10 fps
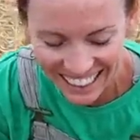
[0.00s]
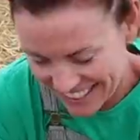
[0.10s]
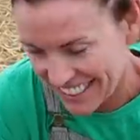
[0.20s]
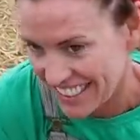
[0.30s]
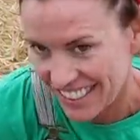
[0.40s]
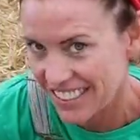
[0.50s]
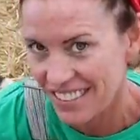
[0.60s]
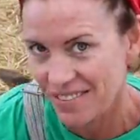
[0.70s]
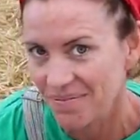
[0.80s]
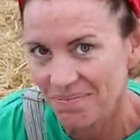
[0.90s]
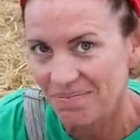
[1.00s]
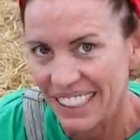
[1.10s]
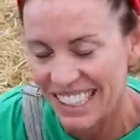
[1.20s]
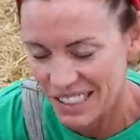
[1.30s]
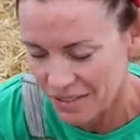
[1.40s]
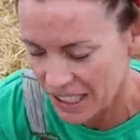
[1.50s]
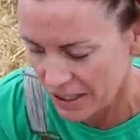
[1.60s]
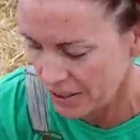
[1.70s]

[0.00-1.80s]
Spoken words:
This is because of you.